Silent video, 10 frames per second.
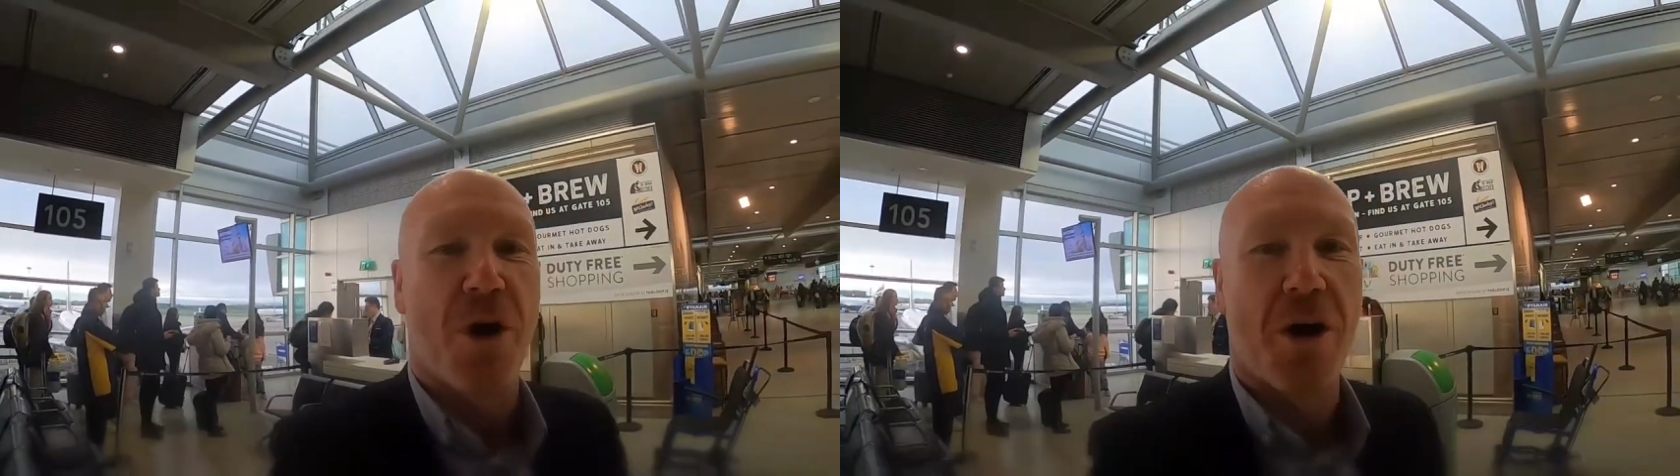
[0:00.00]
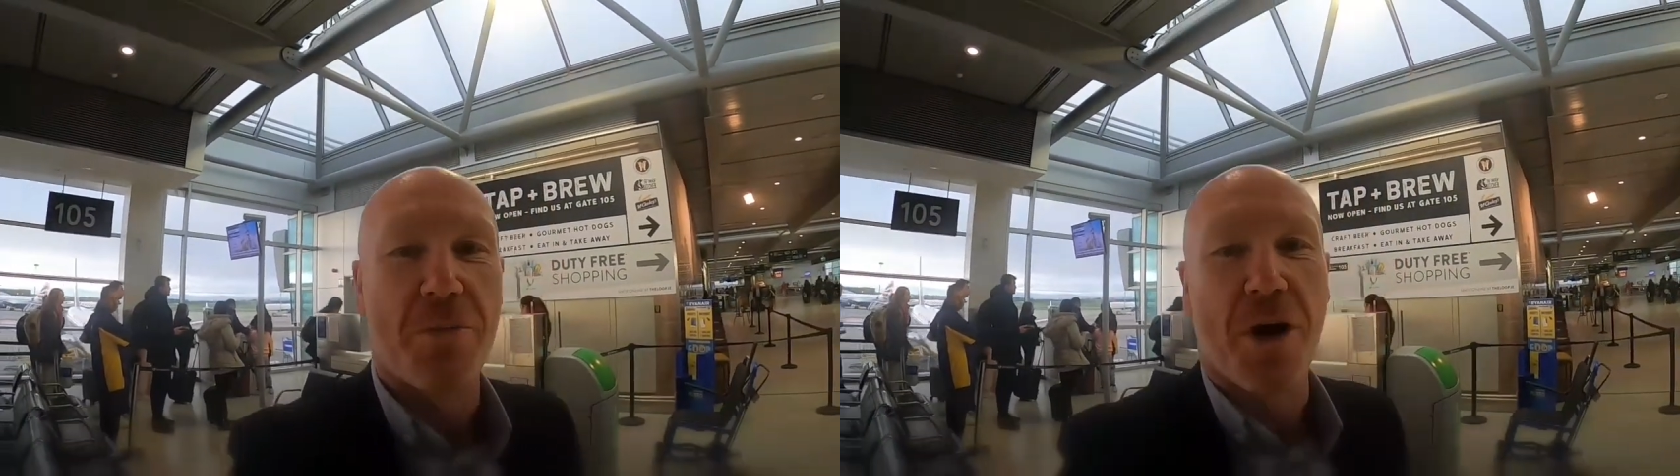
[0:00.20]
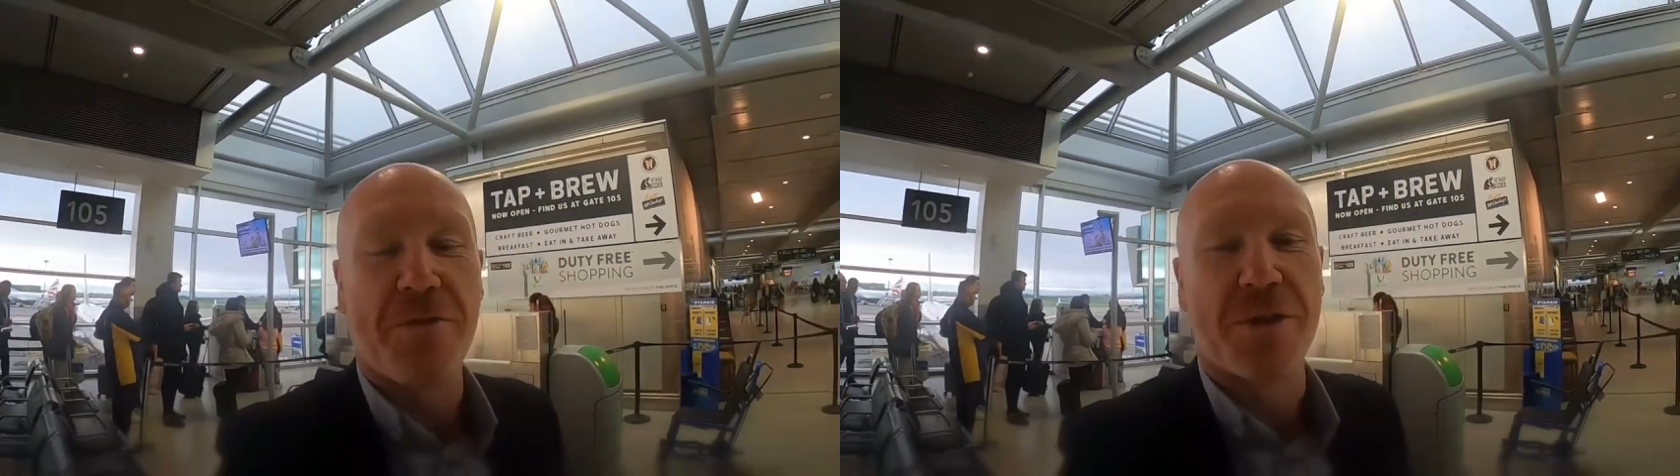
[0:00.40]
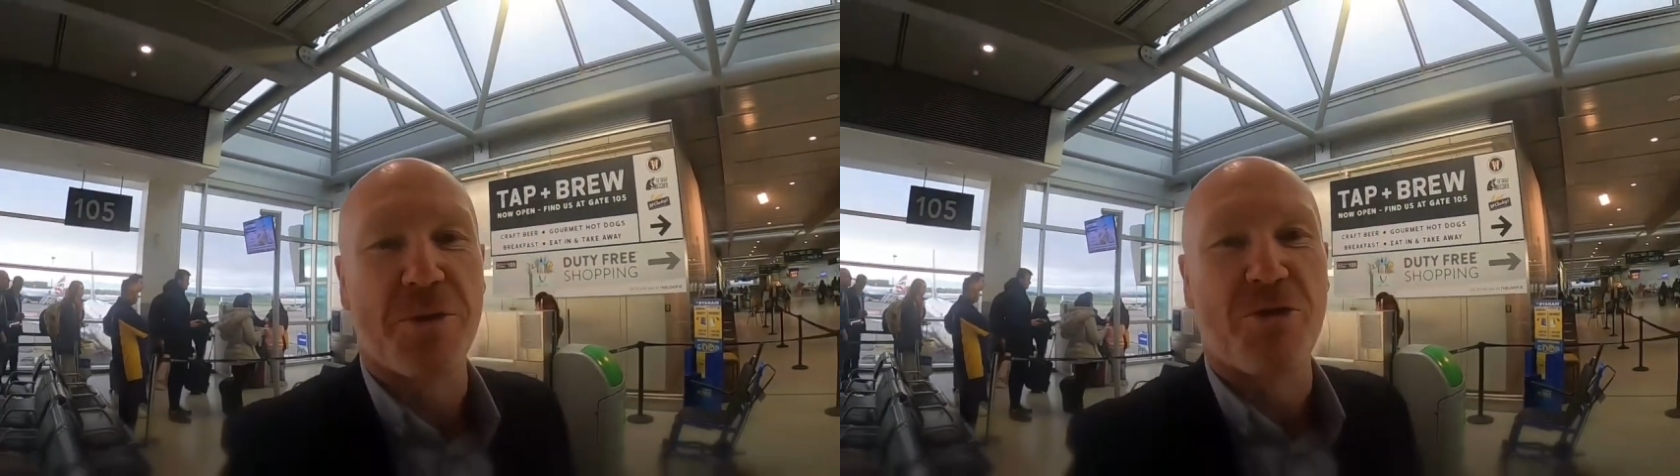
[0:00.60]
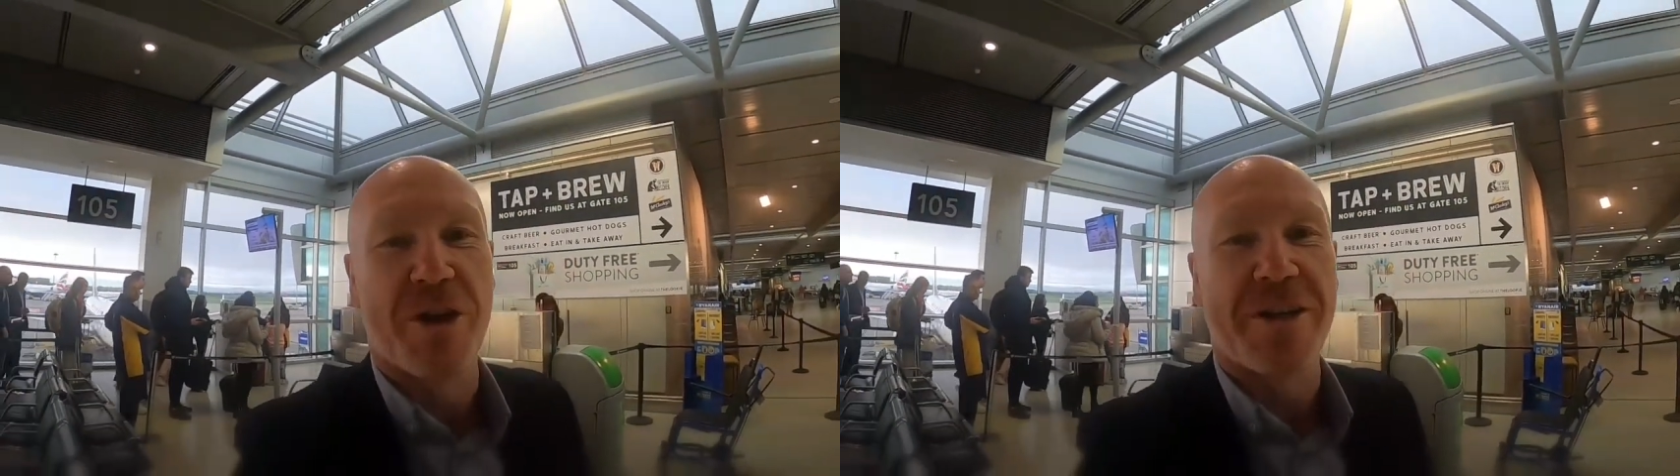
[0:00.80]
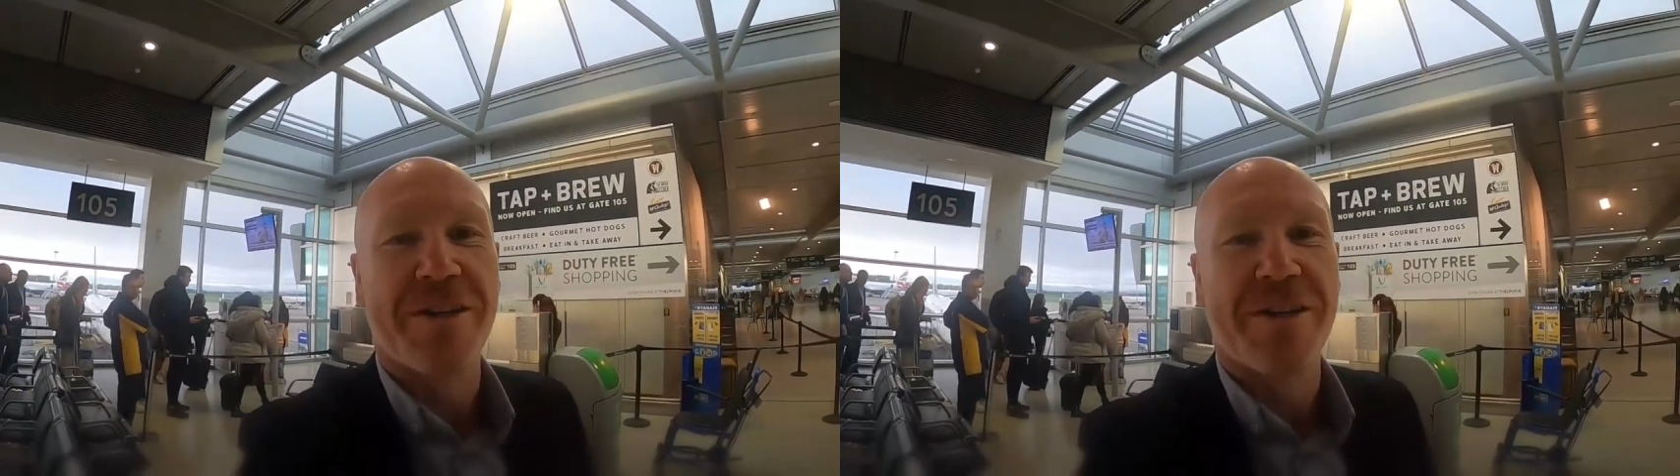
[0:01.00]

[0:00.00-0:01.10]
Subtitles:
I'm off to Madrid